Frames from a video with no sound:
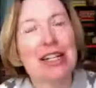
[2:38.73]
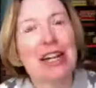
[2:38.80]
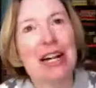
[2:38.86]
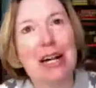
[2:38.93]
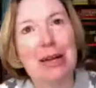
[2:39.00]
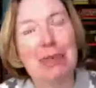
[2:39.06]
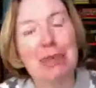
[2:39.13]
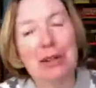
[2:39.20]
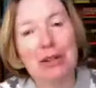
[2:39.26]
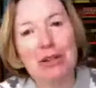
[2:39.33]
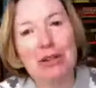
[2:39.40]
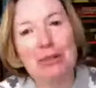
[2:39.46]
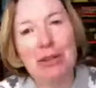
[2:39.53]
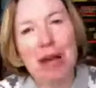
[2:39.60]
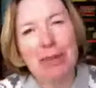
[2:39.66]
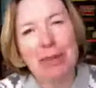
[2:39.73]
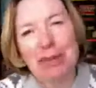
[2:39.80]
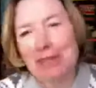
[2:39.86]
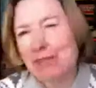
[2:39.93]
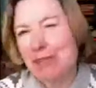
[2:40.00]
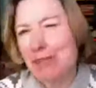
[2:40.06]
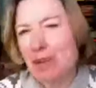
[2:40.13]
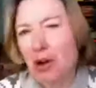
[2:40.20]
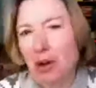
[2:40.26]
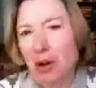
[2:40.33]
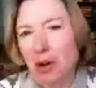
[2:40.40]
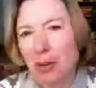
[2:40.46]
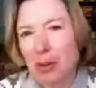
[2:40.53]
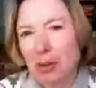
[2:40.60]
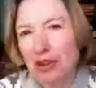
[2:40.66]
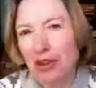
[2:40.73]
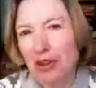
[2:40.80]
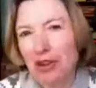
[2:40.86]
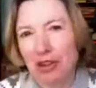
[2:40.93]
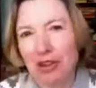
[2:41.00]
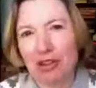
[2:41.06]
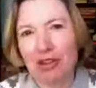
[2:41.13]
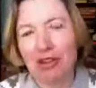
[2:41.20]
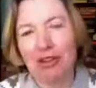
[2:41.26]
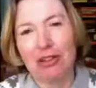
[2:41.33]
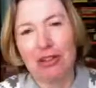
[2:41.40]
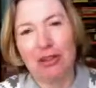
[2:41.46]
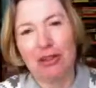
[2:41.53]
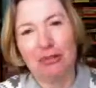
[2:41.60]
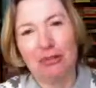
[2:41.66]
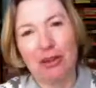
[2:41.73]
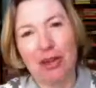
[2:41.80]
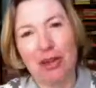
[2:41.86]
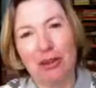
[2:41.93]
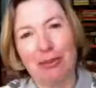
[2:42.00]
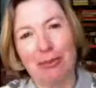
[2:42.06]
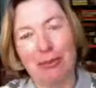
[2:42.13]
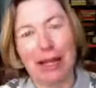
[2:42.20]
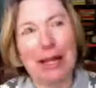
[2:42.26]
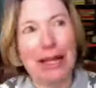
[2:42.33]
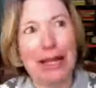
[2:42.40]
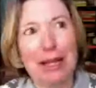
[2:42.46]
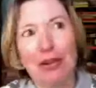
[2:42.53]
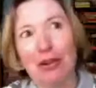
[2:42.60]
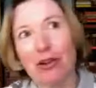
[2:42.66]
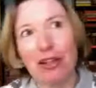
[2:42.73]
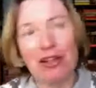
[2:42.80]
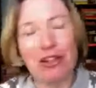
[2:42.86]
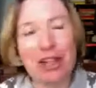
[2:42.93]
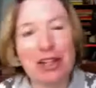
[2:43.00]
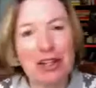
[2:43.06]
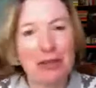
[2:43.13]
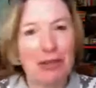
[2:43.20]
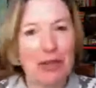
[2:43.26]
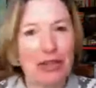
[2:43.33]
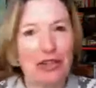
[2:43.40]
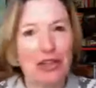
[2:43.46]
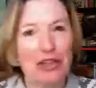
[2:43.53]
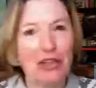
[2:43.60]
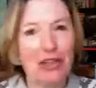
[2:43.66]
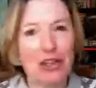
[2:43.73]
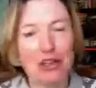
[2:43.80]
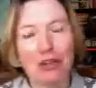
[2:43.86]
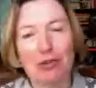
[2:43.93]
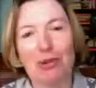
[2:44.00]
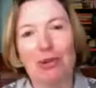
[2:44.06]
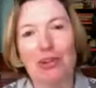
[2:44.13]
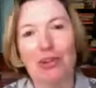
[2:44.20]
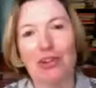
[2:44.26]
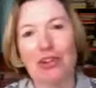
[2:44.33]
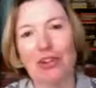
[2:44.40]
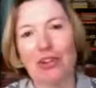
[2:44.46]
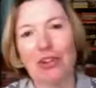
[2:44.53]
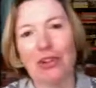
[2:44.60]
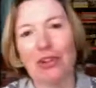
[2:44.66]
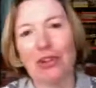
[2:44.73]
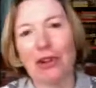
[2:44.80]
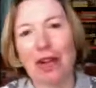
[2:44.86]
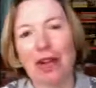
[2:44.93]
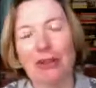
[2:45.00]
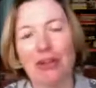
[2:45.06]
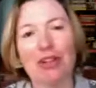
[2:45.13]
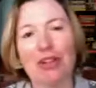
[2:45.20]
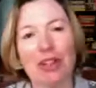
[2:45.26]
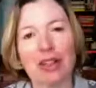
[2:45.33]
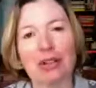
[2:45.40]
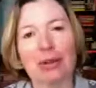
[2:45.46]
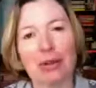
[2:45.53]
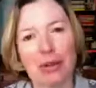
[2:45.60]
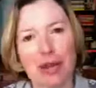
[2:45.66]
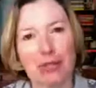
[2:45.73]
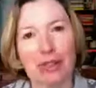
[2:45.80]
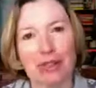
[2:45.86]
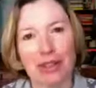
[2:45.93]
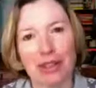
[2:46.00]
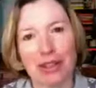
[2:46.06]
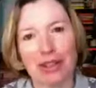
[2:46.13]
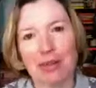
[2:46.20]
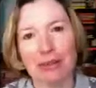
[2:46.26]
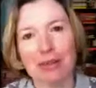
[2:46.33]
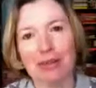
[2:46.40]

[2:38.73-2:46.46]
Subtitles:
But you might be a more methodical, planning orientated person, so you'd want to do every single stepping stone.